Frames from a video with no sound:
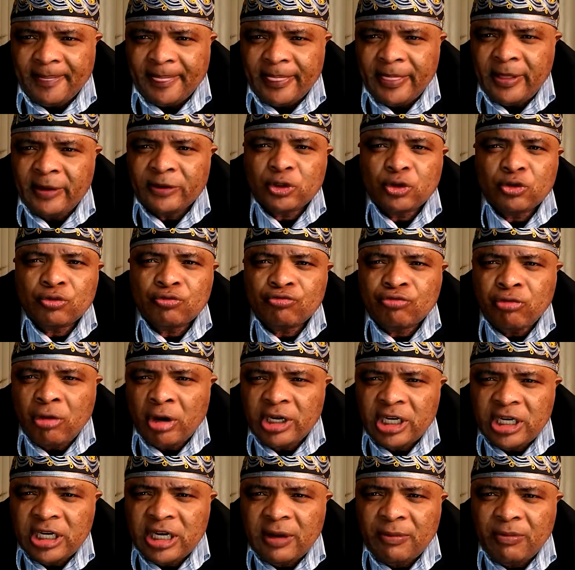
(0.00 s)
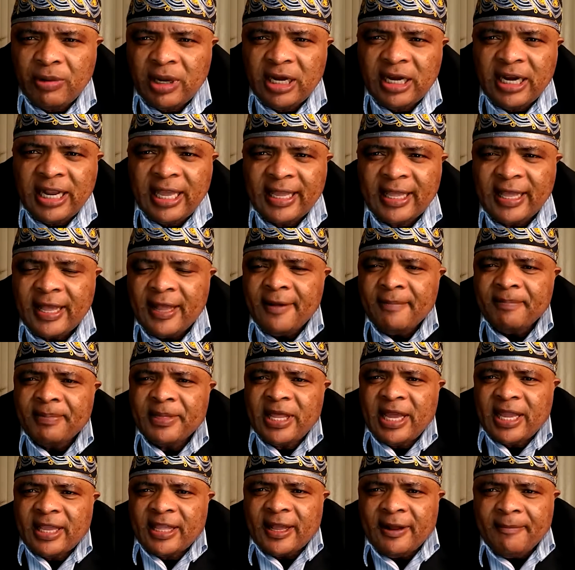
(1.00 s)
Not running away like
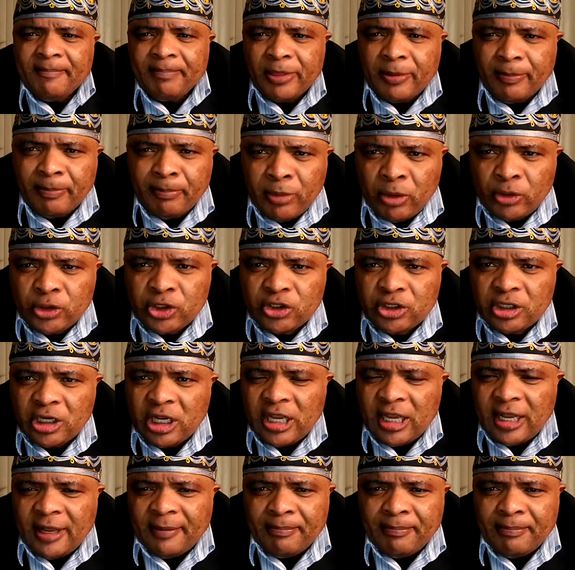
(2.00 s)
most